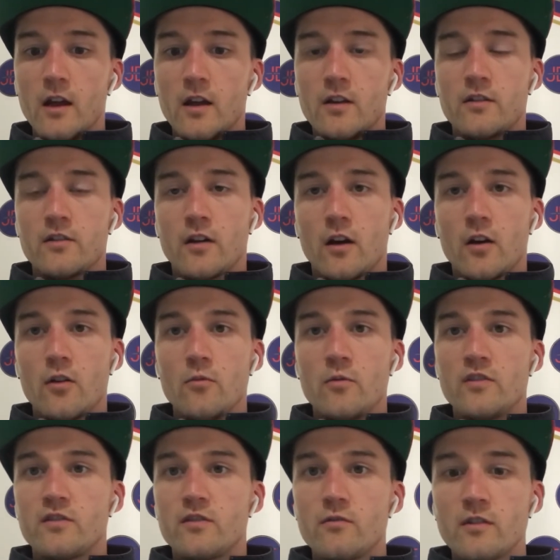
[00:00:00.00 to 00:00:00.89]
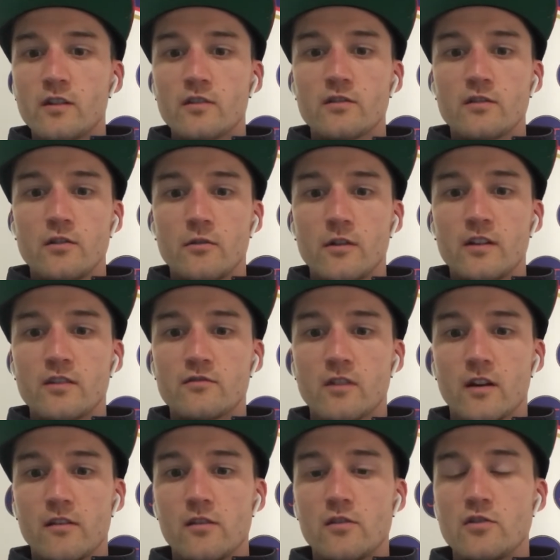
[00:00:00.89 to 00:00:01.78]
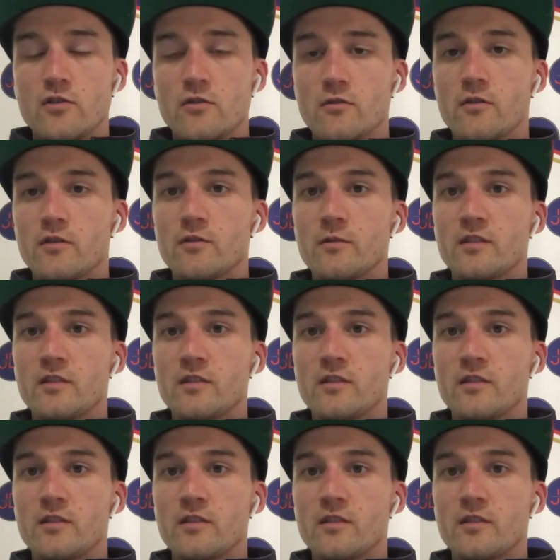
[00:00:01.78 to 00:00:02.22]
So we're still doing strength endurance,